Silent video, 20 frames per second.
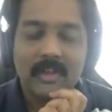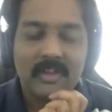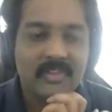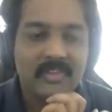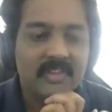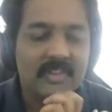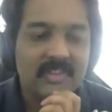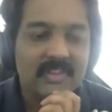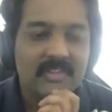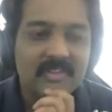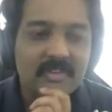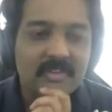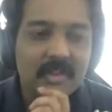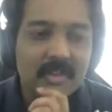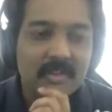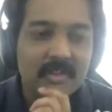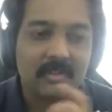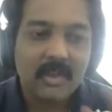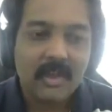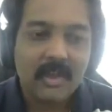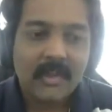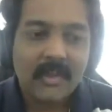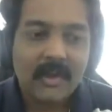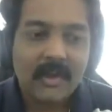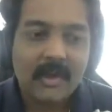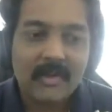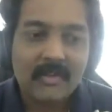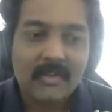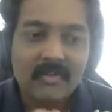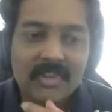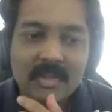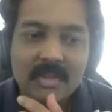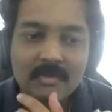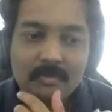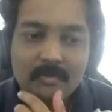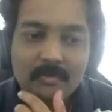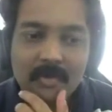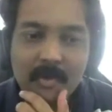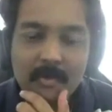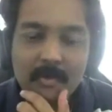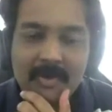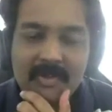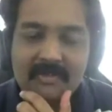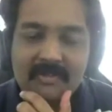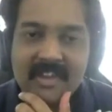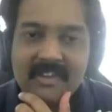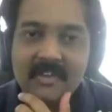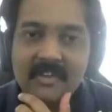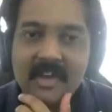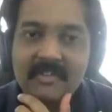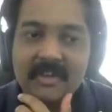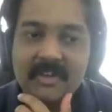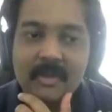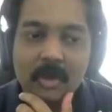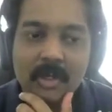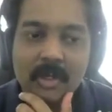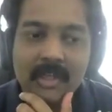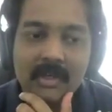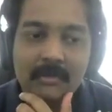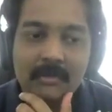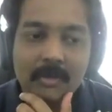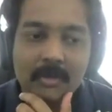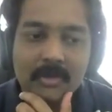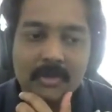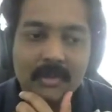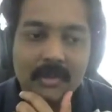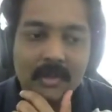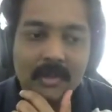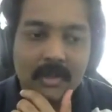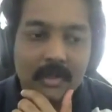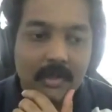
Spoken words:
Is it with the PVH? Are we talking about?